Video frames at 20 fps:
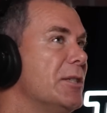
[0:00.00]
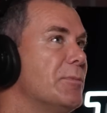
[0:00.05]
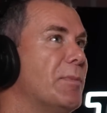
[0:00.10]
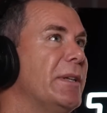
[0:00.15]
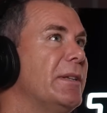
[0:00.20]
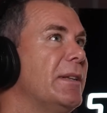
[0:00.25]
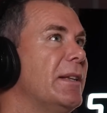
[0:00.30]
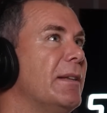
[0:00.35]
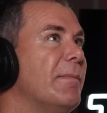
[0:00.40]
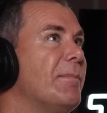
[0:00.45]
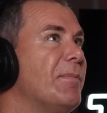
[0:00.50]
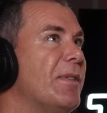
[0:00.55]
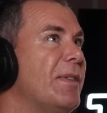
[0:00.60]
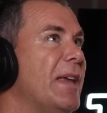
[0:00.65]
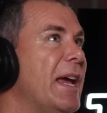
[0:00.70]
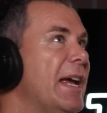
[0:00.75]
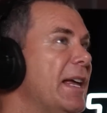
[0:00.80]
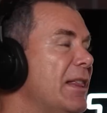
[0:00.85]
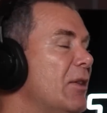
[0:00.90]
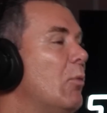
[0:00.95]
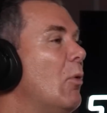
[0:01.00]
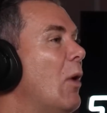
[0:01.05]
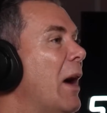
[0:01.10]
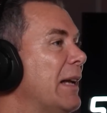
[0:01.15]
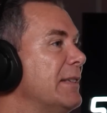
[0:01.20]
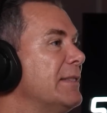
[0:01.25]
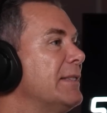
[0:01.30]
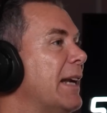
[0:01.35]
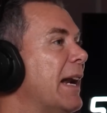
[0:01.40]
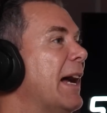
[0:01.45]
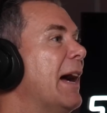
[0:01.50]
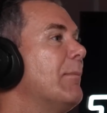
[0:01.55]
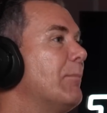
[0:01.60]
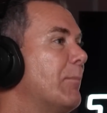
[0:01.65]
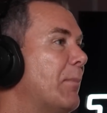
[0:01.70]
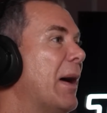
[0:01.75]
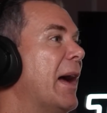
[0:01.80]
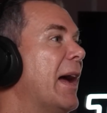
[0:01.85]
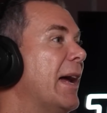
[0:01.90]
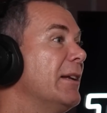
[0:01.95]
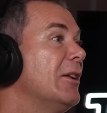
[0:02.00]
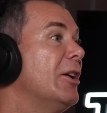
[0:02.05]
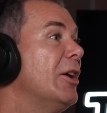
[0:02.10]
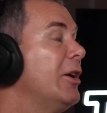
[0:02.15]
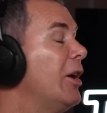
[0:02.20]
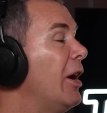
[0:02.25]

but they're the ones that aren't paying.